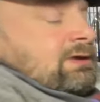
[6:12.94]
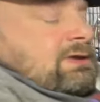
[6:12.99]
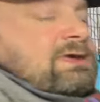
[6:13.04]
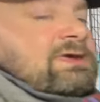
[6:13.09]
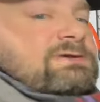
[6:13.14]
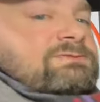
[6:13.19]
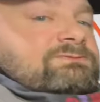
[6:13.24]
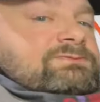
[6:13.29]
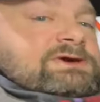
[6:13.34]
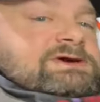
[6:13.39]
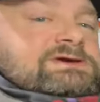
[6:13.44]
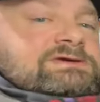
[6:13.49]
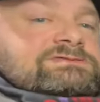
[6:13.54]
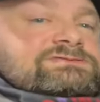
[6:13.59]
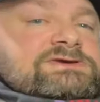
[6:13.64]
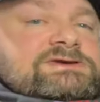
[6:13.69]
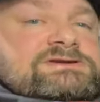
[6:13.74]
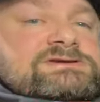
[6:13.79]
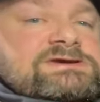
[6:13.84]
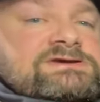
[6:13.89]
a
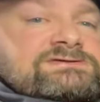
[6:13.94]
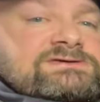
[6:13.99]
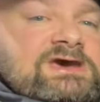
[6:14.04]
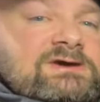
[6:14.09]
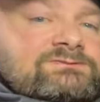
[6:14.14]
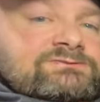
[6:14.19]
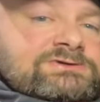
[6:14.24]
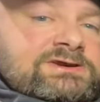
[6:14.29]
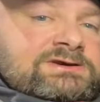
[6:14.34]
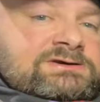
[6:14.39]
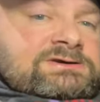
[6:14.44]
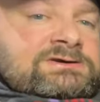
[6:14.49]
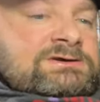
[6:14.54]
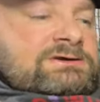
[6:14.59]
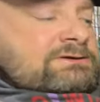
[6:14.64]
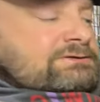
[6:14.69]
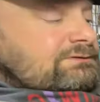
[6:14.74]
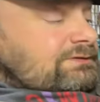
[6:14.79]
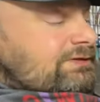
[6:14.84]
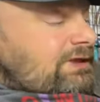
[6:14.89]
Picatinny adapter
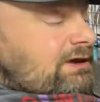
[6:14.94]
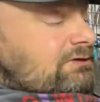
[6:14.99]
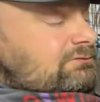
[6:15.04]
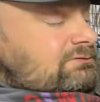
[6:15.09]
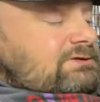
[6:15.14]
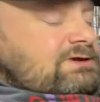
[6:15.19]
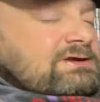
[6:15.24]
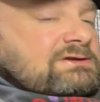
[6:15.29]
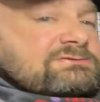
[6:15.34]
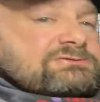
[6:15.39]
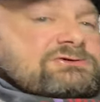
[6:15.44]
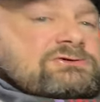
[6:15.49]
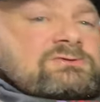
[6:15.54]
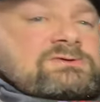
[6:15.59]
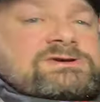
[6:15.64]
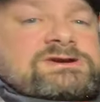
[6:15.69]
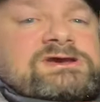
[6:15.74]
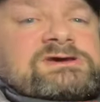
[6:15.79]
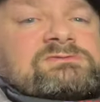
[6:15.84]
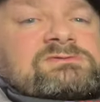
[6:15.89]
to that rail to
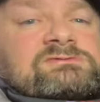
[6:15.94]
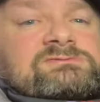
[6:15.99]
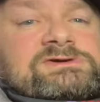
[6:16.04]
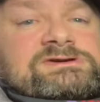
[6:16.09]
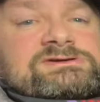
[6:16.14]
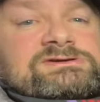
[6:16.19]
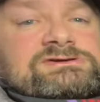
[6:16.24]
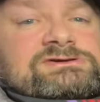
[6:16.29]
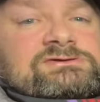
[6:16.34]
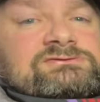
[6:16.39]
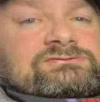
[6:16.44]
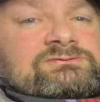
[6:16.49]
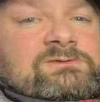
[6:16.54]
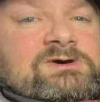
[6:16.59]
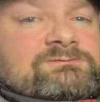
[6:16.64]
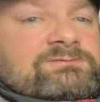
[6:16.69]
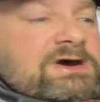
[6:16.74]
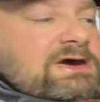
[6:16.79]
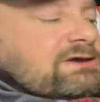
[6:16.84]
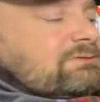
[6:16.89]
enable me to use
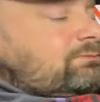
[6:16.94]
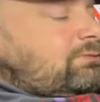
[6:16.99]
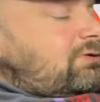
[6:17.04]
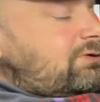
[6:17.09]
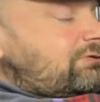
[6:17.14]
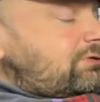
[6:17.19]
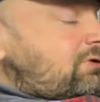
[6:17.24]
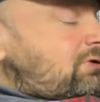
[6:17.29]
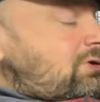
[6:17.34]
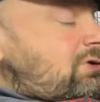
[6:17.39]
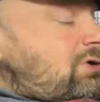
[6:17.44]
my bipod